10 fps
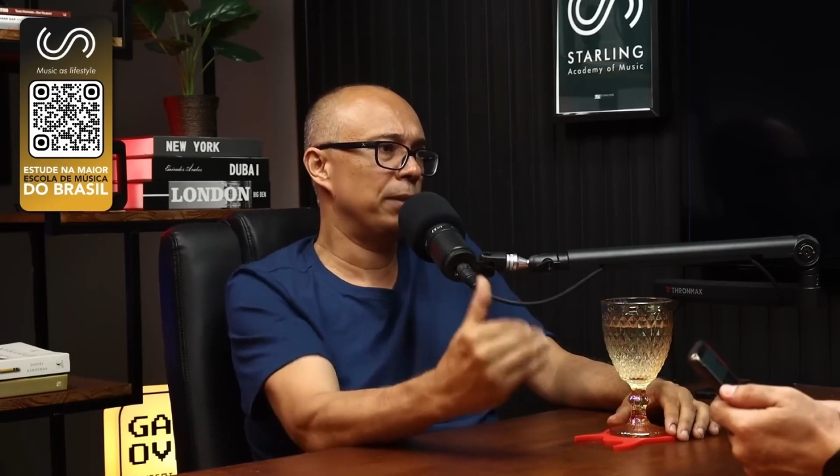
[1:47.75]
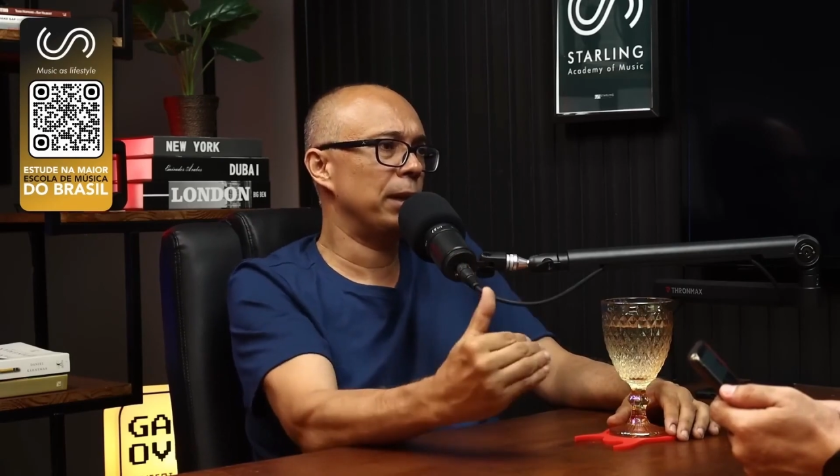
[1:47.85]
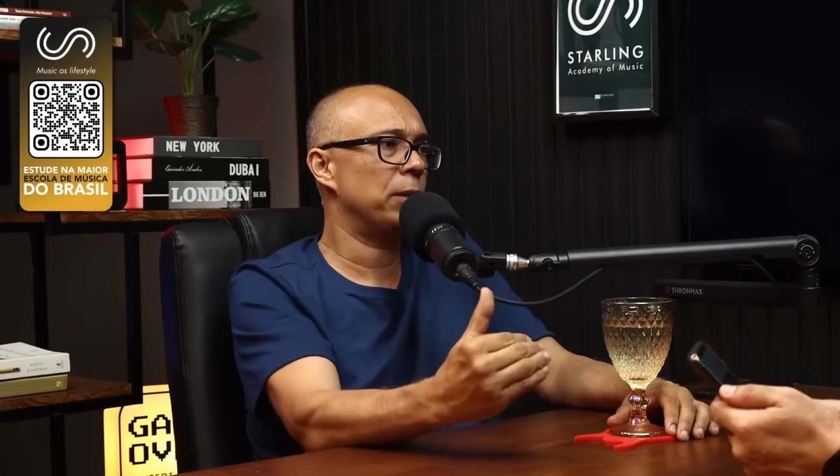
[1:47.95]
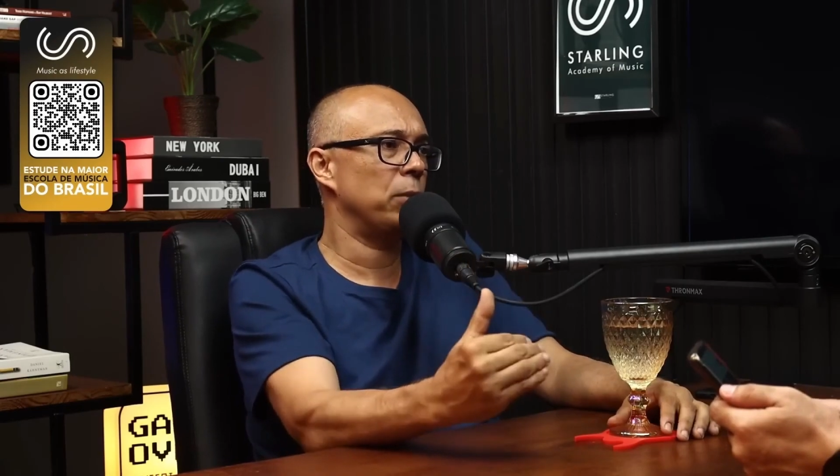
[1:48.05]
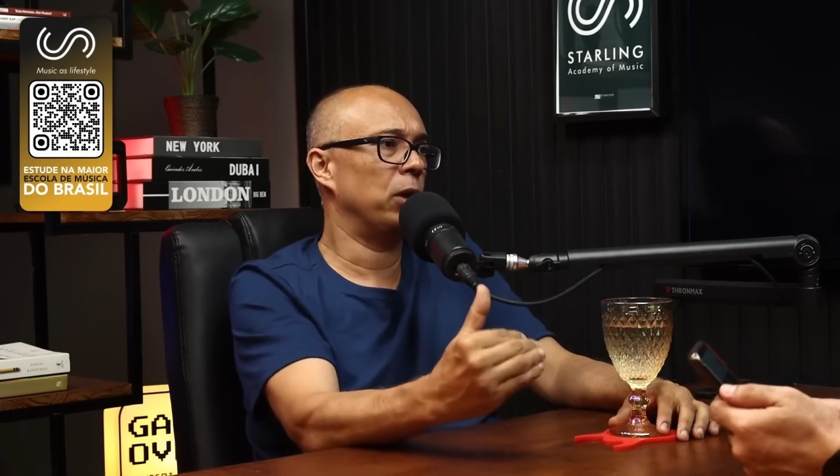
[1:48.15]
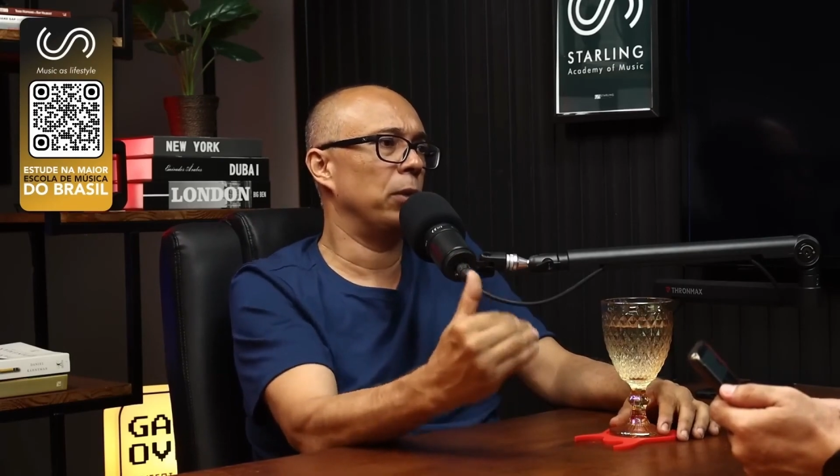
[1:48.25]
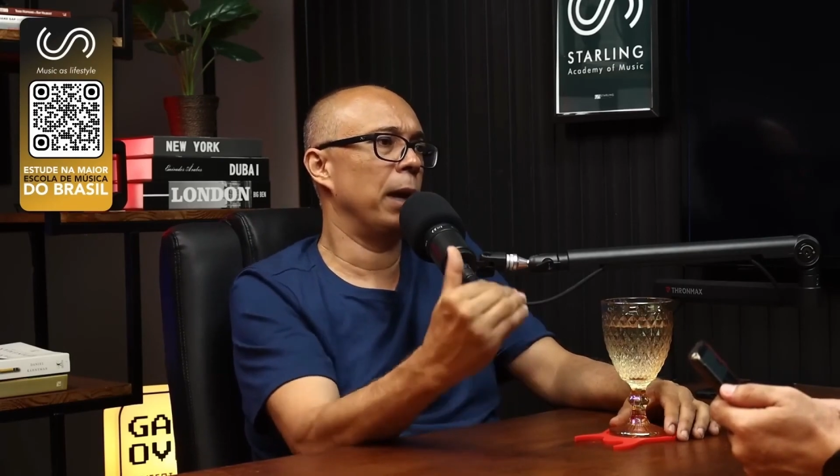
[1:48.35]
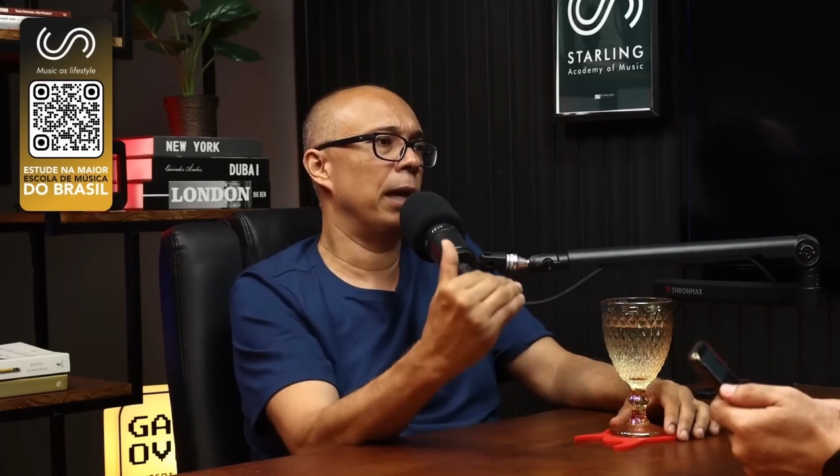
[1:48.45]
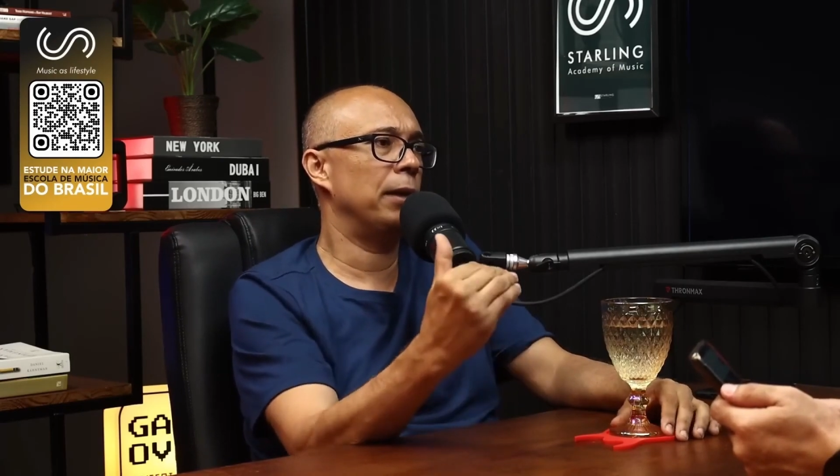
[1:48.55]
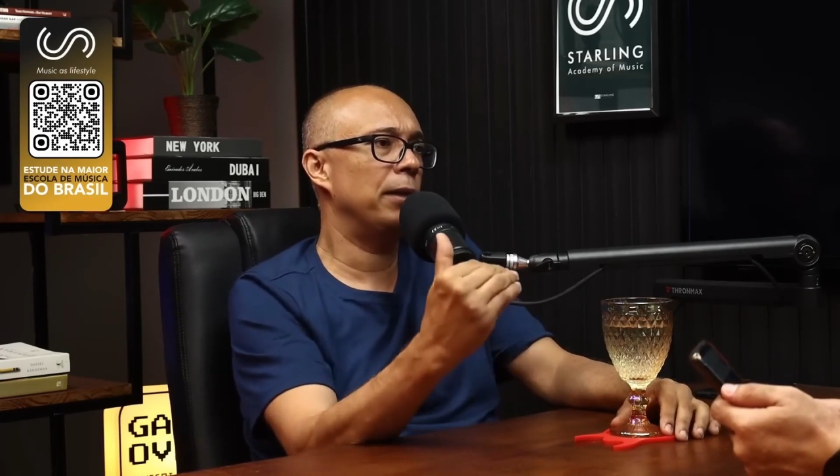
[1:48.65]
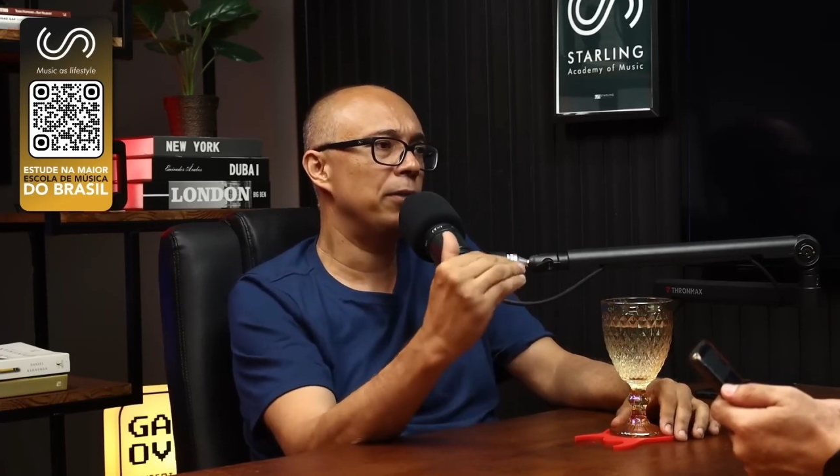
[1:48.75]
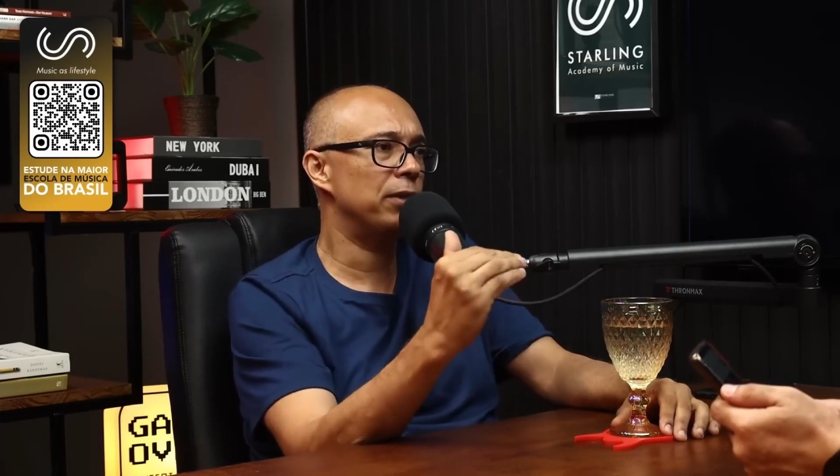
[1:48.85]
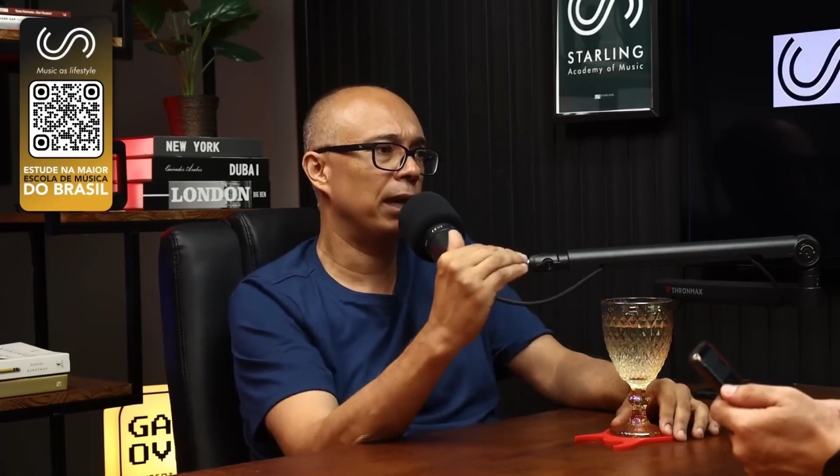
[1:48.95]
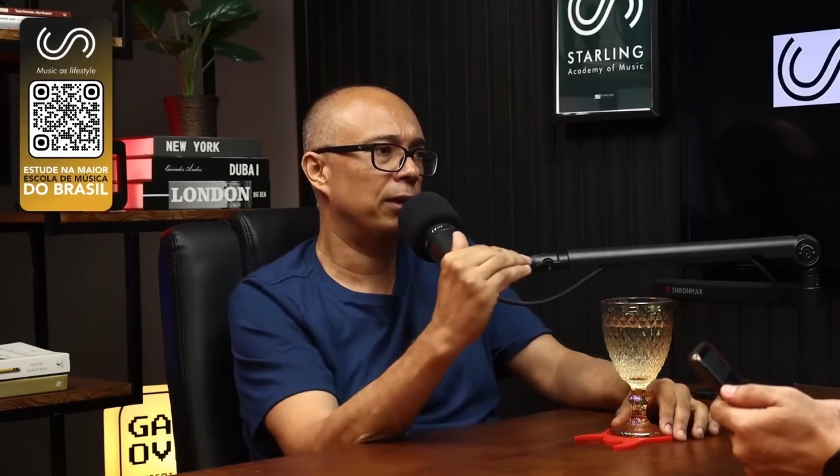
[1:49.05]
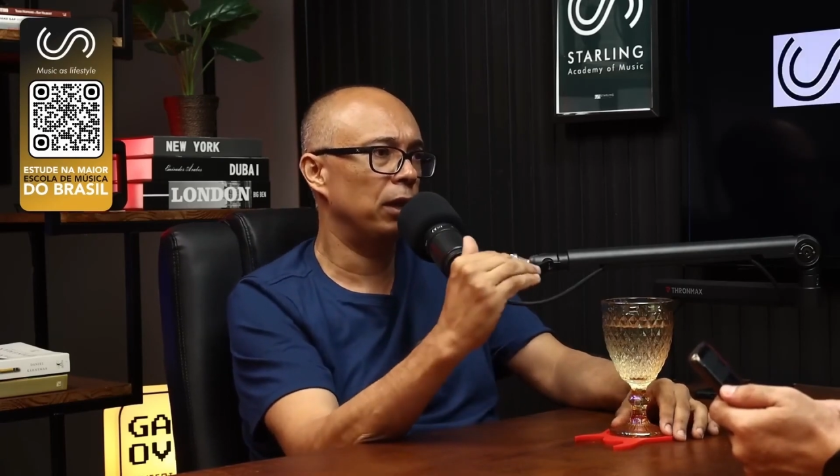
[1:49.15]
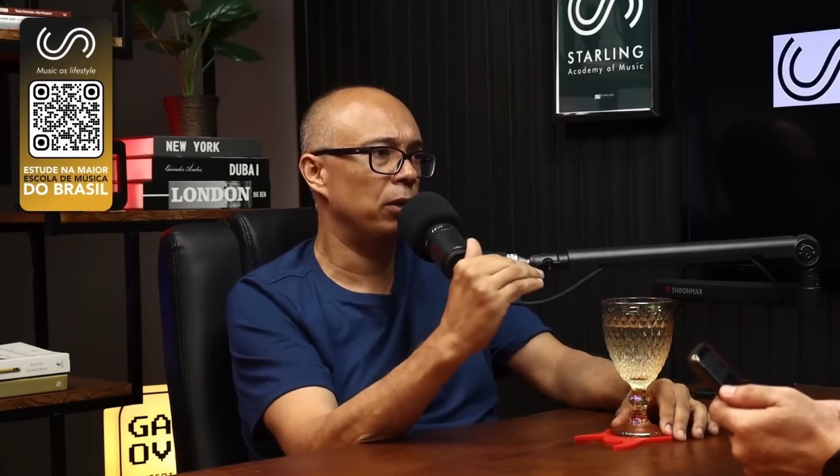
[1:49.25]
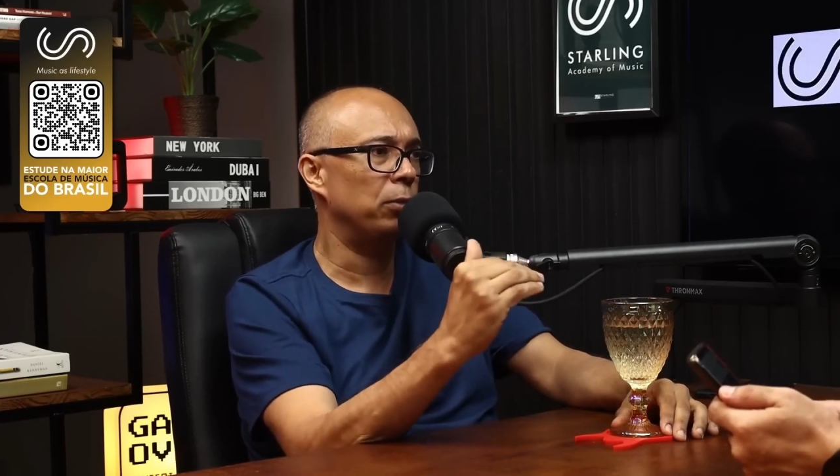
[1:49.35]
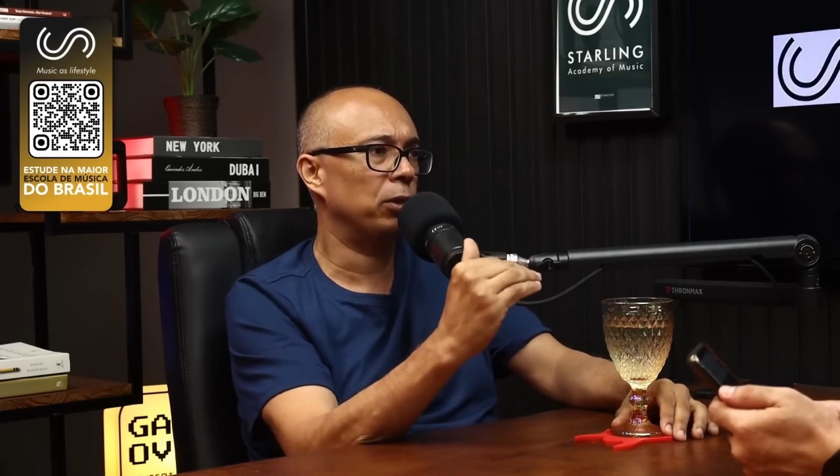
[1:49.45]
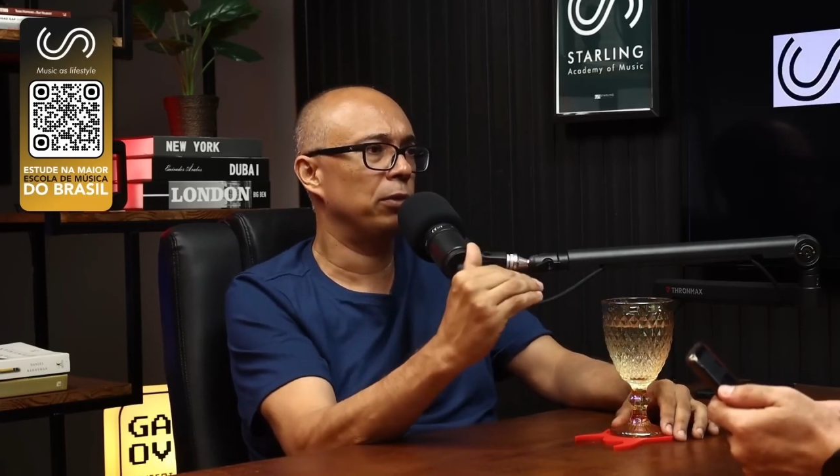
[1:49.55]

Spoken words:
a more balanced, flatter output